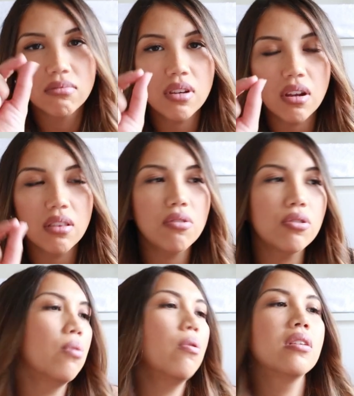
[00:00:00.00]
you know, little
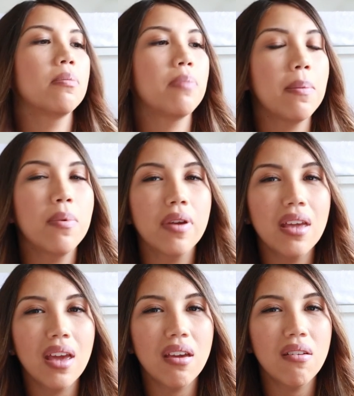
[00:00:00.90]
toys that people
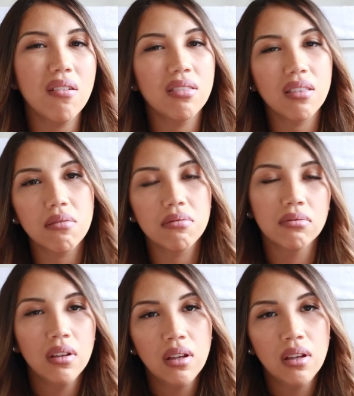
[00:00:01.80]
can get you, and they're,